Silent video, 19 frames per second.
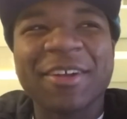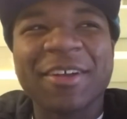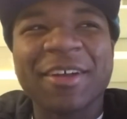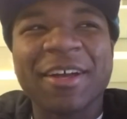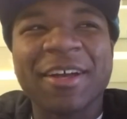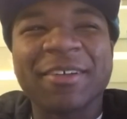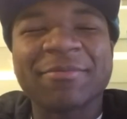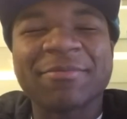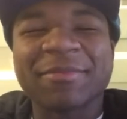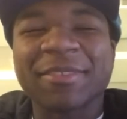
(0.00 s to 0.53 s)

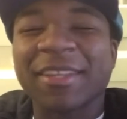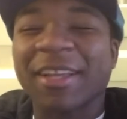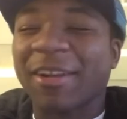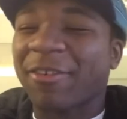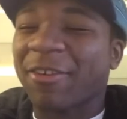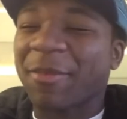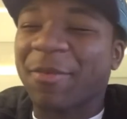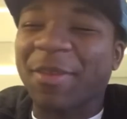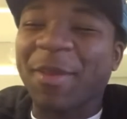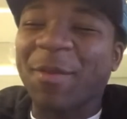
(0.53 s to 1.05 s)
uh, not
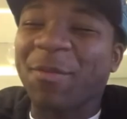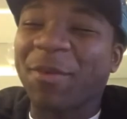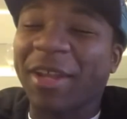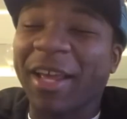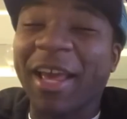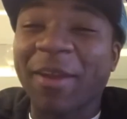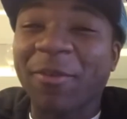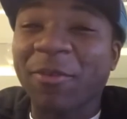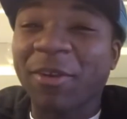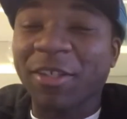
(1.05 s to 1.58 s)
Crypt King, but
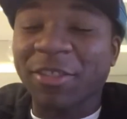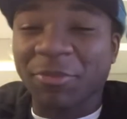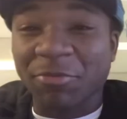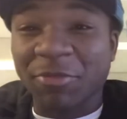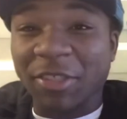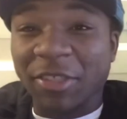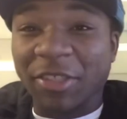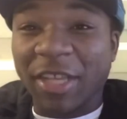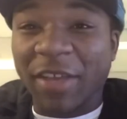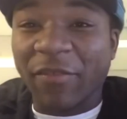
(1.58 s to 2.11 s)
Head Rush
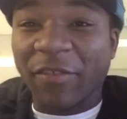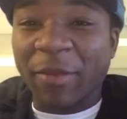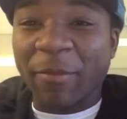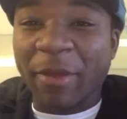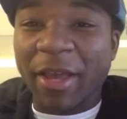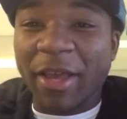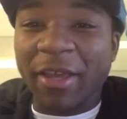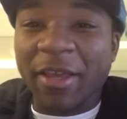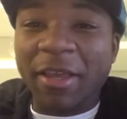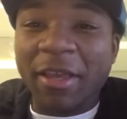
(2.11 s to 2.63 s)
was definitely
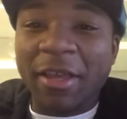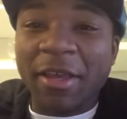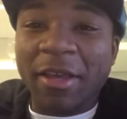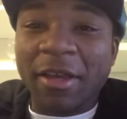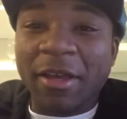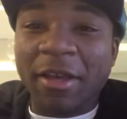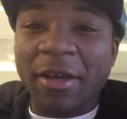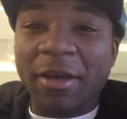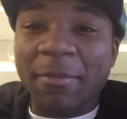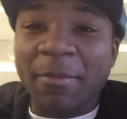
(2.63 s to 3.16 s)
my
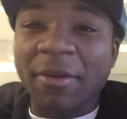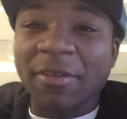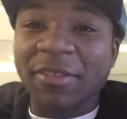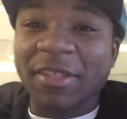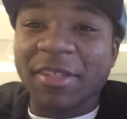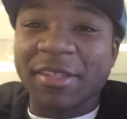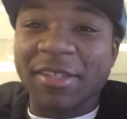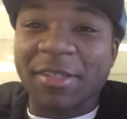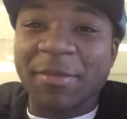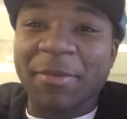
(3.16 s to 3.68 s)
uh, most
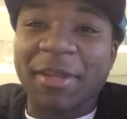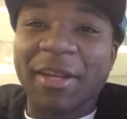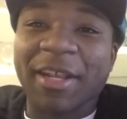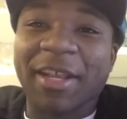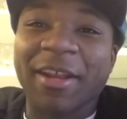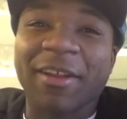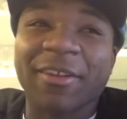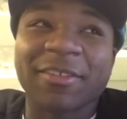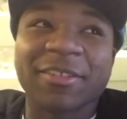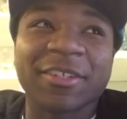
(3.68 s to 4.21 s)
anticipated
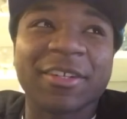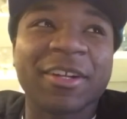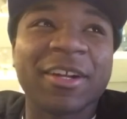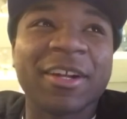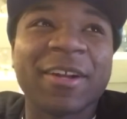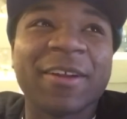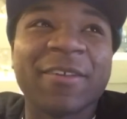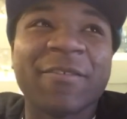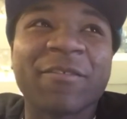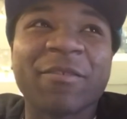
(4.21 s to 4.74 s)
character
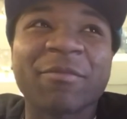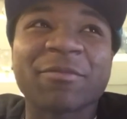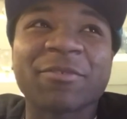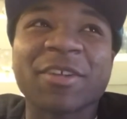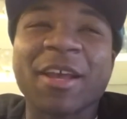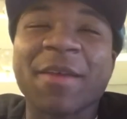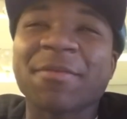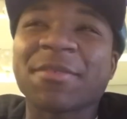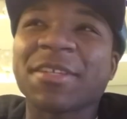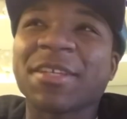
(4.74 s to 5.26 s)
from
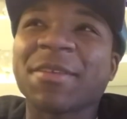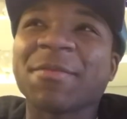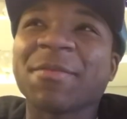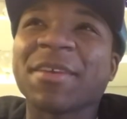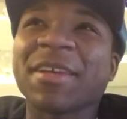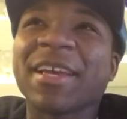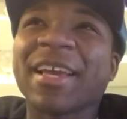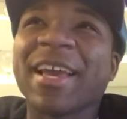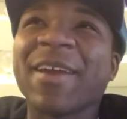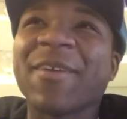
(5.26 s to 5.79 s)
Trap Team.
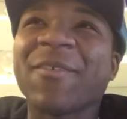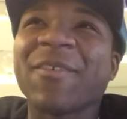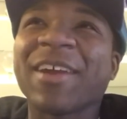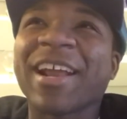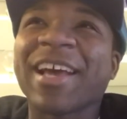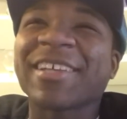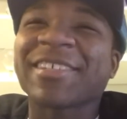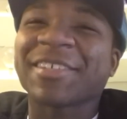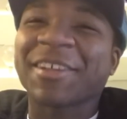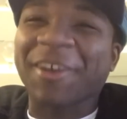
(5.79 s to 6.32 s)
And
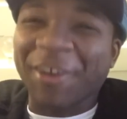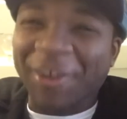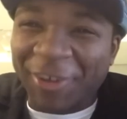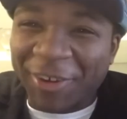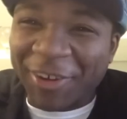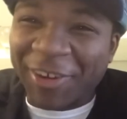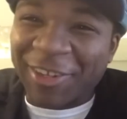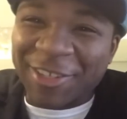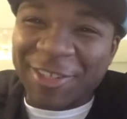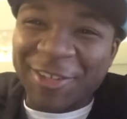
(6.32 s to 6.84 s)
when I saw
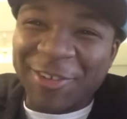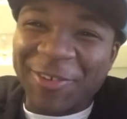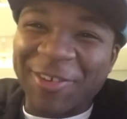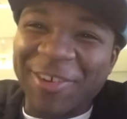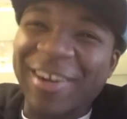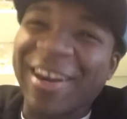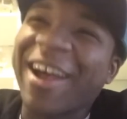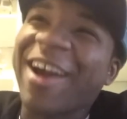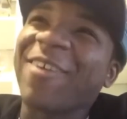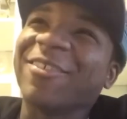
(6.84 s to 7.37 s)
her in
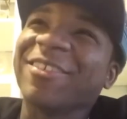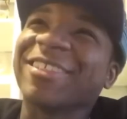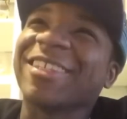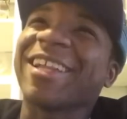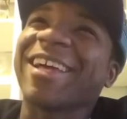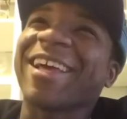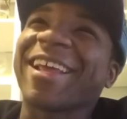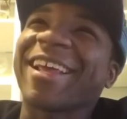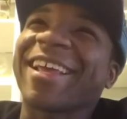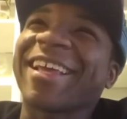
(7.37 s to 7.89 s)
store, I was
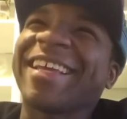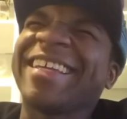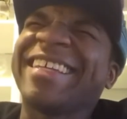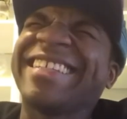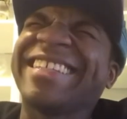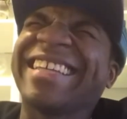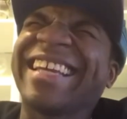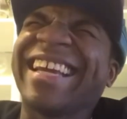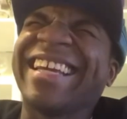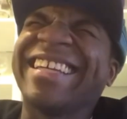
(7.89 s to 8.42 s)
like,
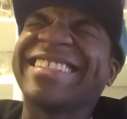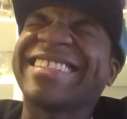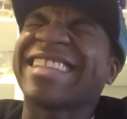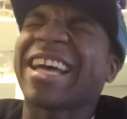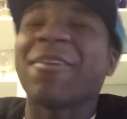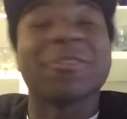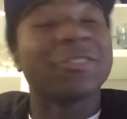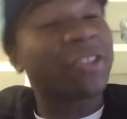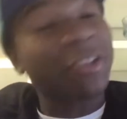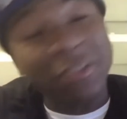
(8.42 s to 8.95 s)
yes.
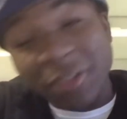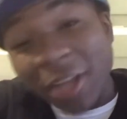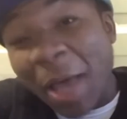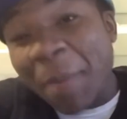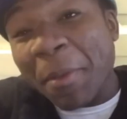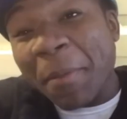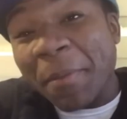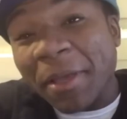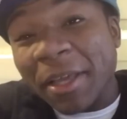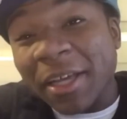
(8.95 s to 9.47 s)
I was also
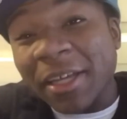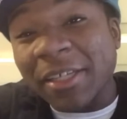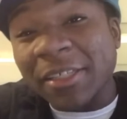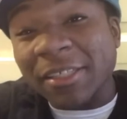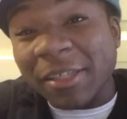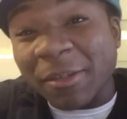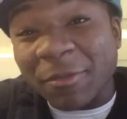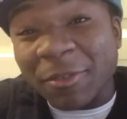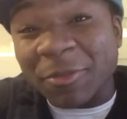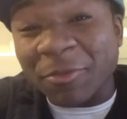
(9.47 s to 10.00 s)
happy
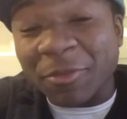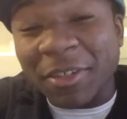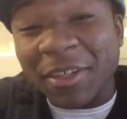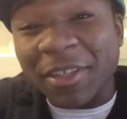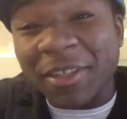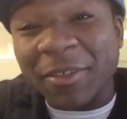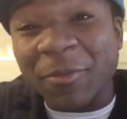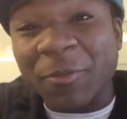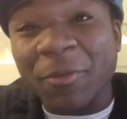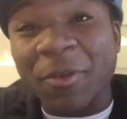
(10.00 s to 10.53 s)
because it was one
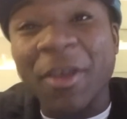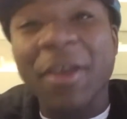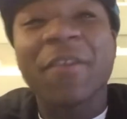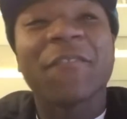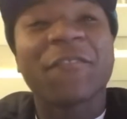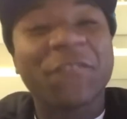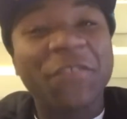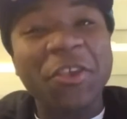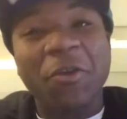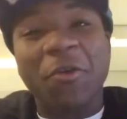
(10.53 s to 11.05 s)
of the
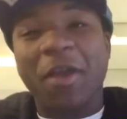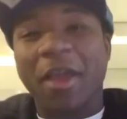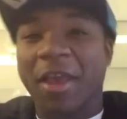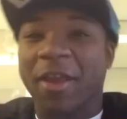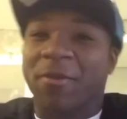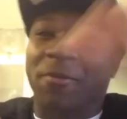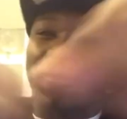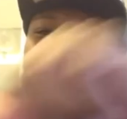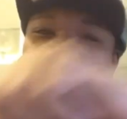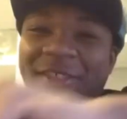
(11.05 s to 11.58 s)
few
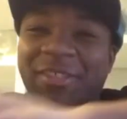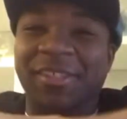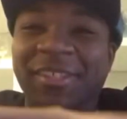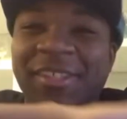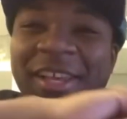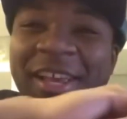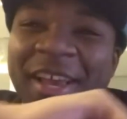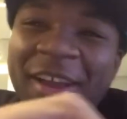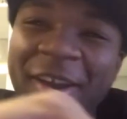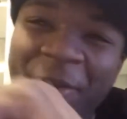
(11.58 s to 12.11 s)
head
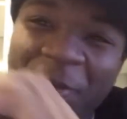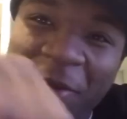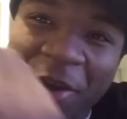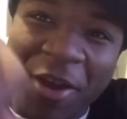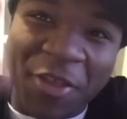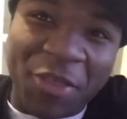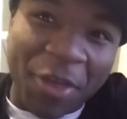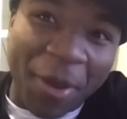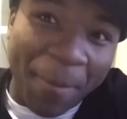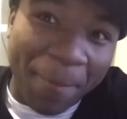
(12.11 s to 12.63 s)
rushes
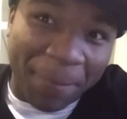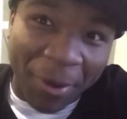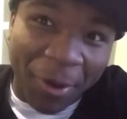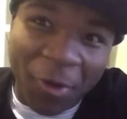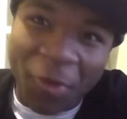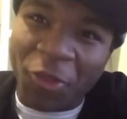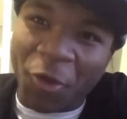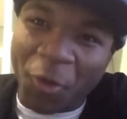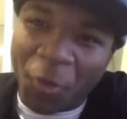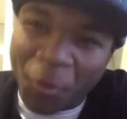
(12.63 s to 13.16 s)
with
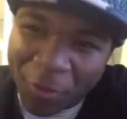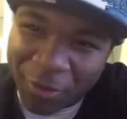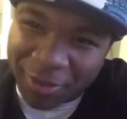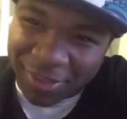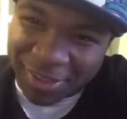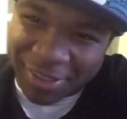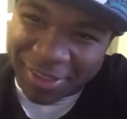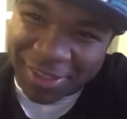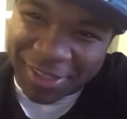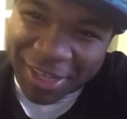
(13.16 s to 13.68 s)
both
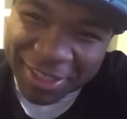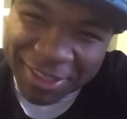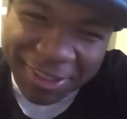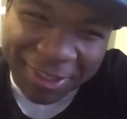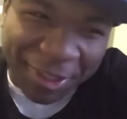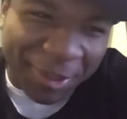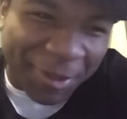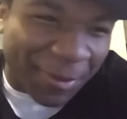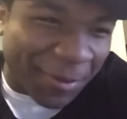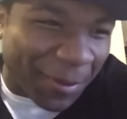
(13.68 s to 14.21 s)
horns.
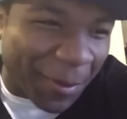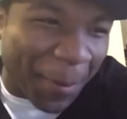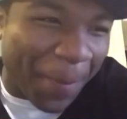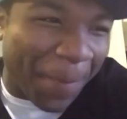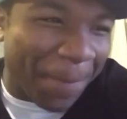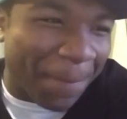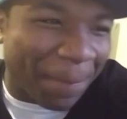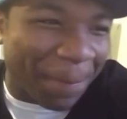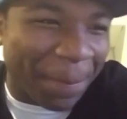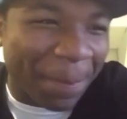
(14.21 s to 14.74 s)
So,
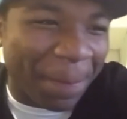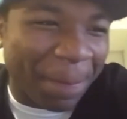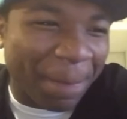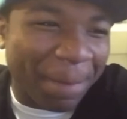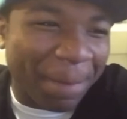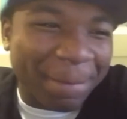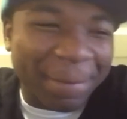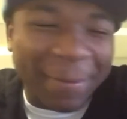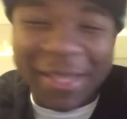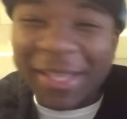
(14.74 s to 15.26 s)
um,
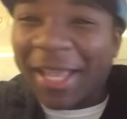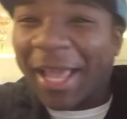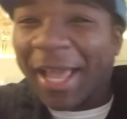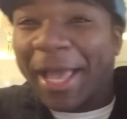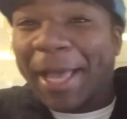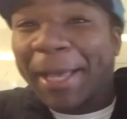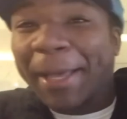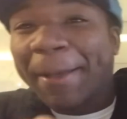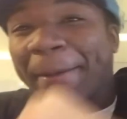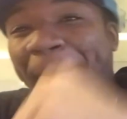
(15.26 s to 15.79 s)

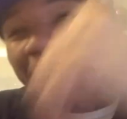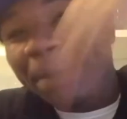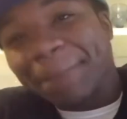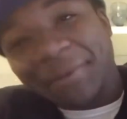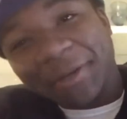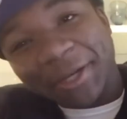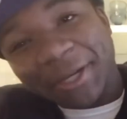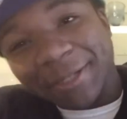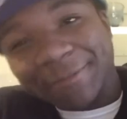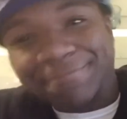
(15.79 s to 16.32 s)
yeah.
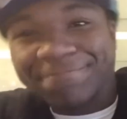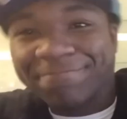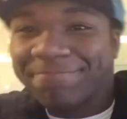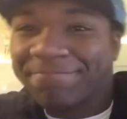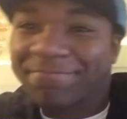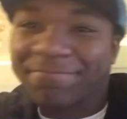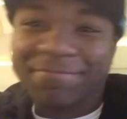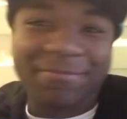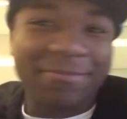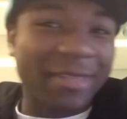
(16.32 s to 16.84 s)
But
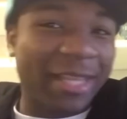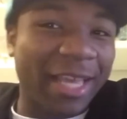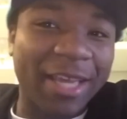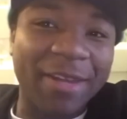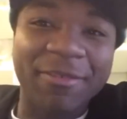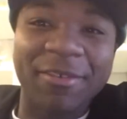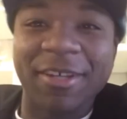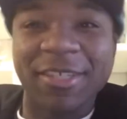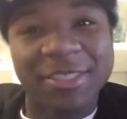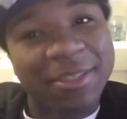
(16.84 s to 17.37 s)

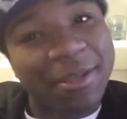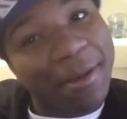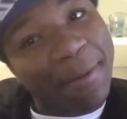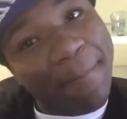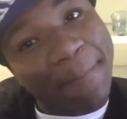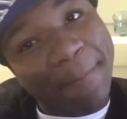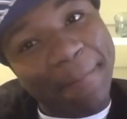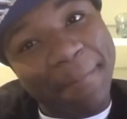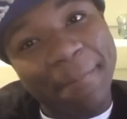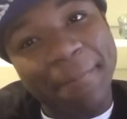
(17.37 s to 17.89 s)
Head Rush,
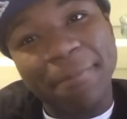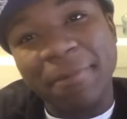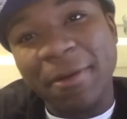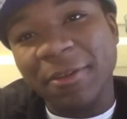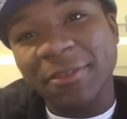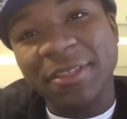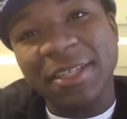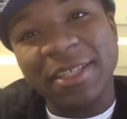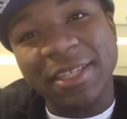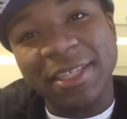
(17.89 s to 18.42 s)

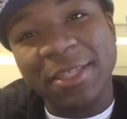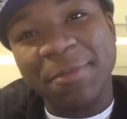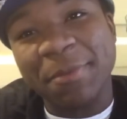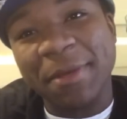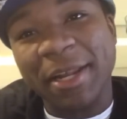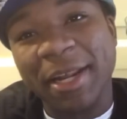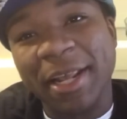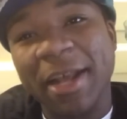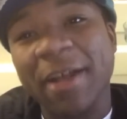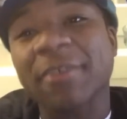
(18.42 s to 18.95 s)
most
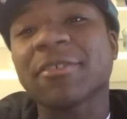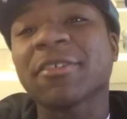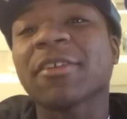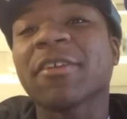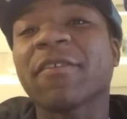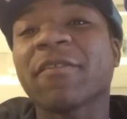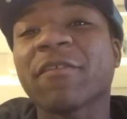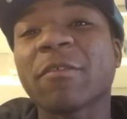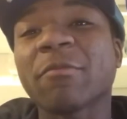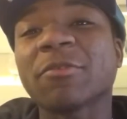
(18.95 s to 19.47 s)
anticipated character
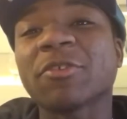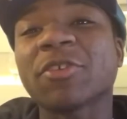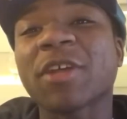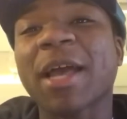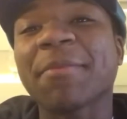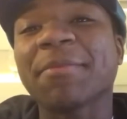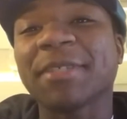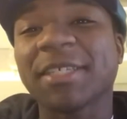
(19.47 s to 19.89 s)
from Trap